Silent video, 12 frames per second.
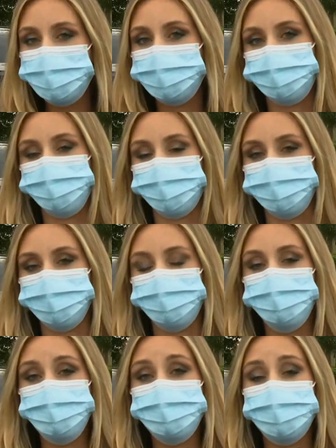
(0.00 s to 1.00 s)

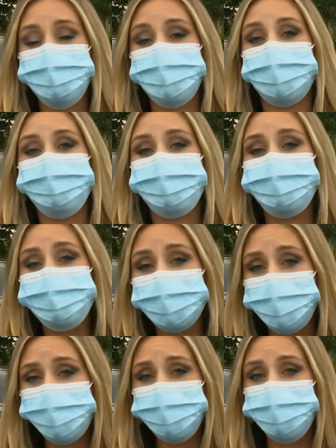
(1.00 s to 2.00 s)
pediatrician who says, as a
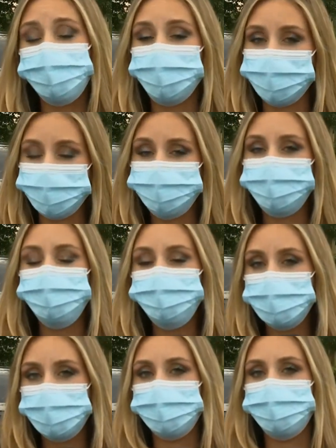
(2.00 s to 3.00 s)
doctor and a
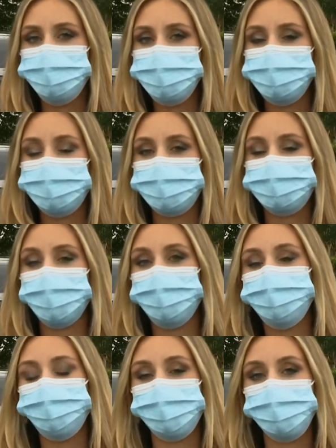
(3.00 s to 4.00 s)
mom, she's
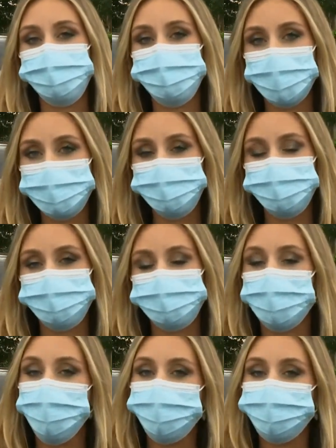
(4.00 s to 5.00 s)
excited for her
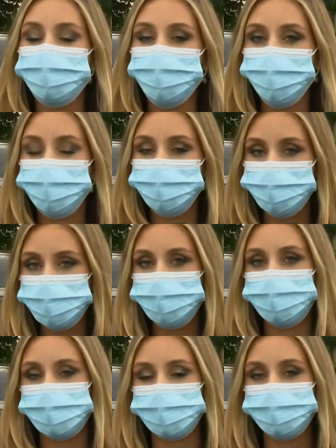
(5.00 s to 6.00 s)
patients to have the
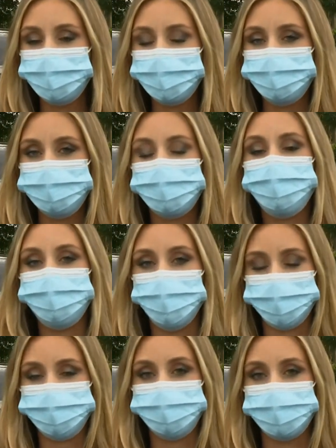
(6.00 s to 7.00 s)
opportunity to get
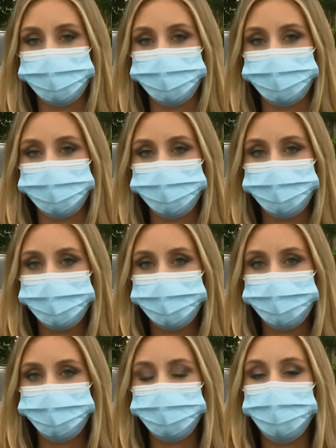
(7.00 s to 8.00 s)
vaccinated.
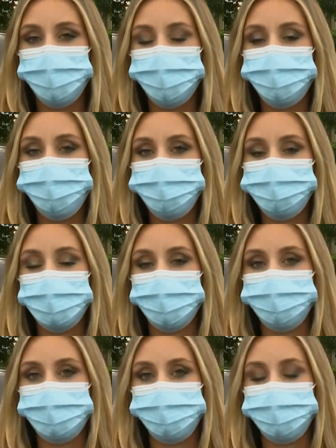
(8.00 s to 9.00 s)
For now, in Orange
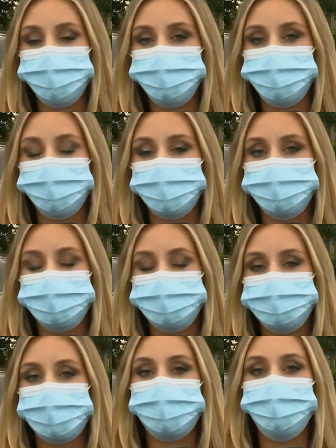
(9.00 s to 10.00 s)
County, I'm Lauren
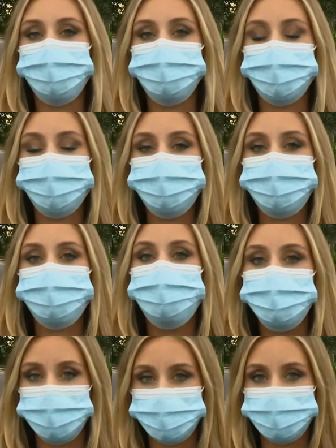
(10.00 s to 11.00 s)
Cervantes, getting results,
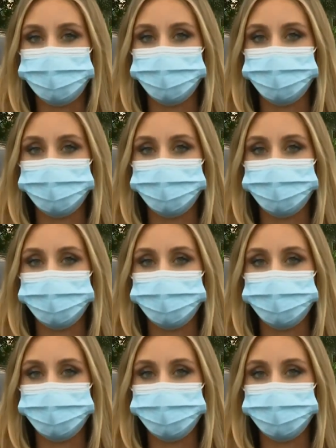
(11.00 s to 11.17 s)
News